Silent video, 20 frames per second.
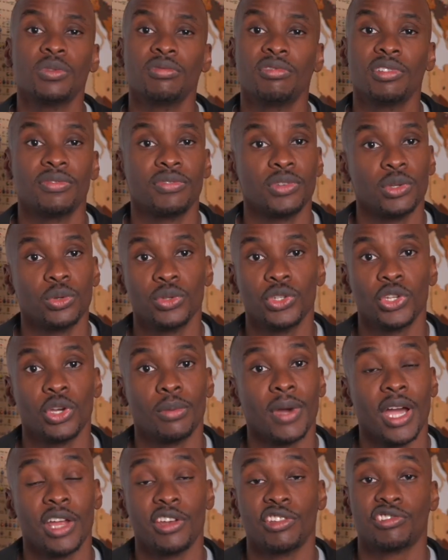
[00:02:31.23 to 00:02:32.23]
we've reviewed your
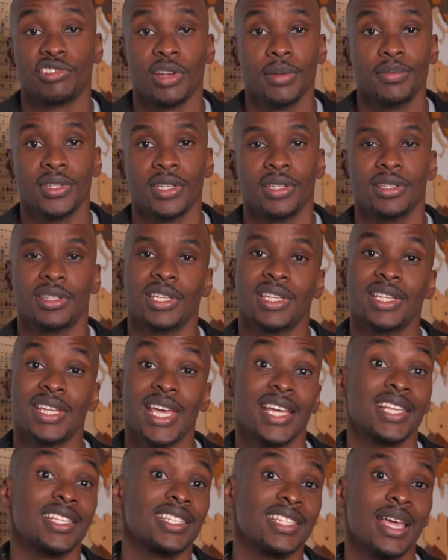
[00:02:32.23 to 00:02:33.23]
manuscript, the
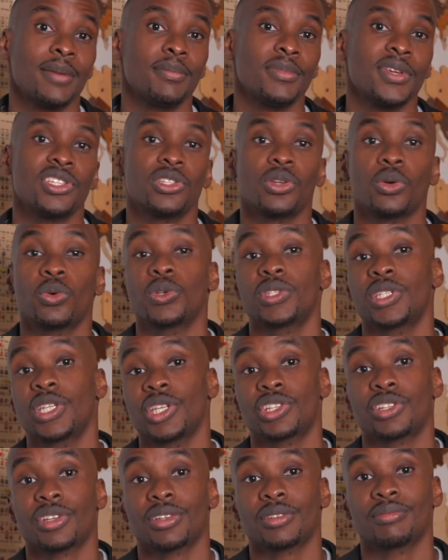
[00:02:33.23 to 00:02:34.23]
next step is a
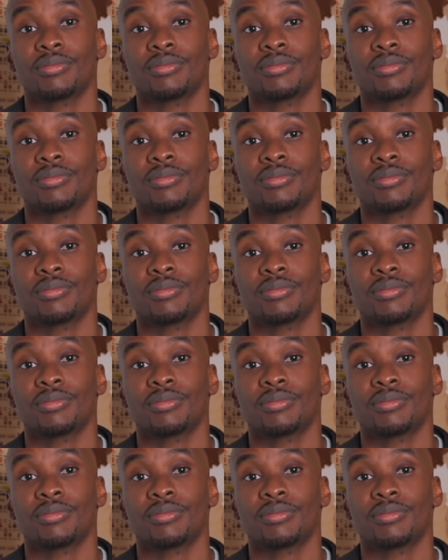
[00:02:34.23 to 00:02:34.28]
quotation.